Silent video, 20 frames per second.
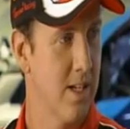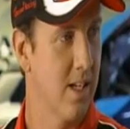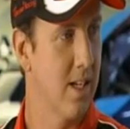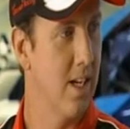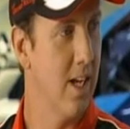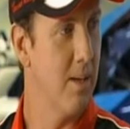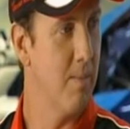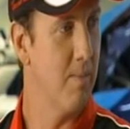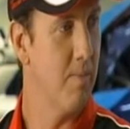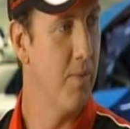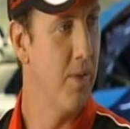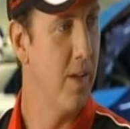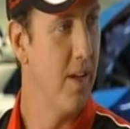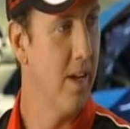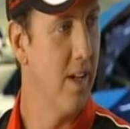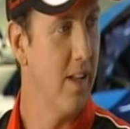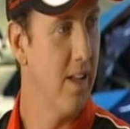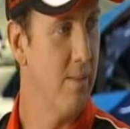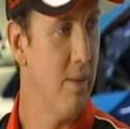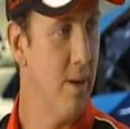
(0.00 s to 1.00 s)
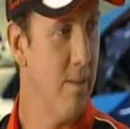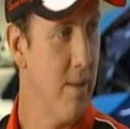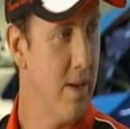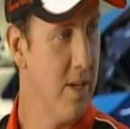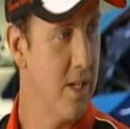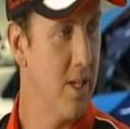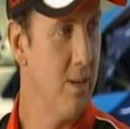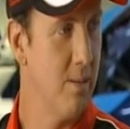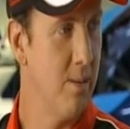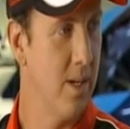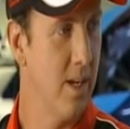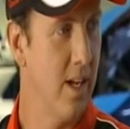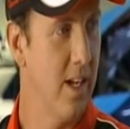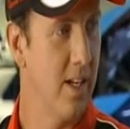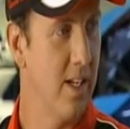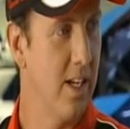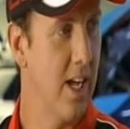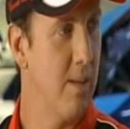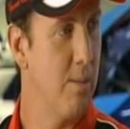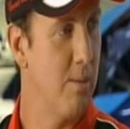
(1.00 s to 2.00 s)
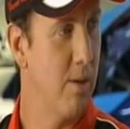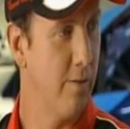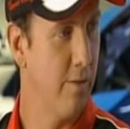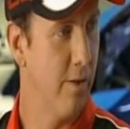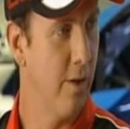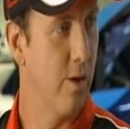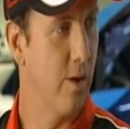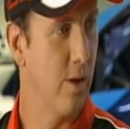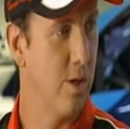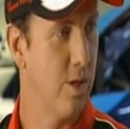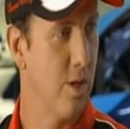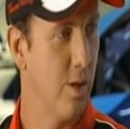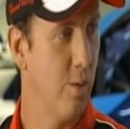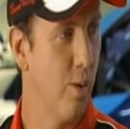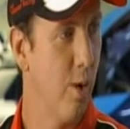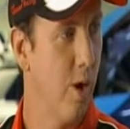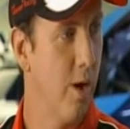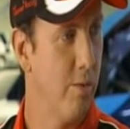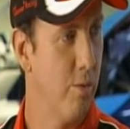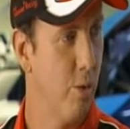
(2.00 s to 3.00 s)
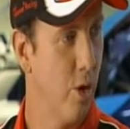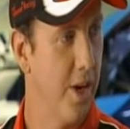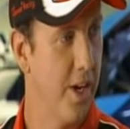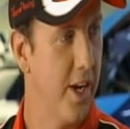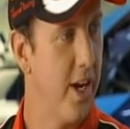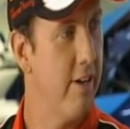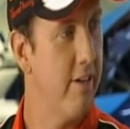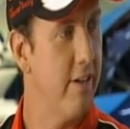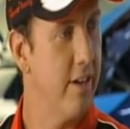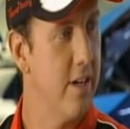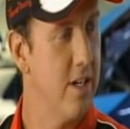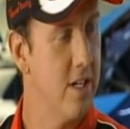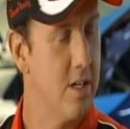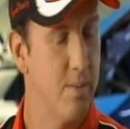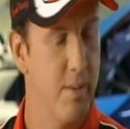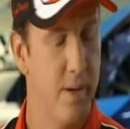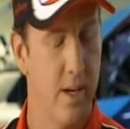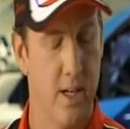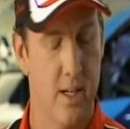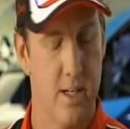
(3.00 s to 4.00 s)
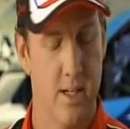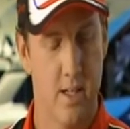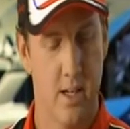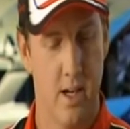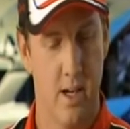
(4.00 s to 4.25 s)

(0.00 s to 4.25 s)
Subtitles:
to keep the momentum and keep the focus in the right areas. But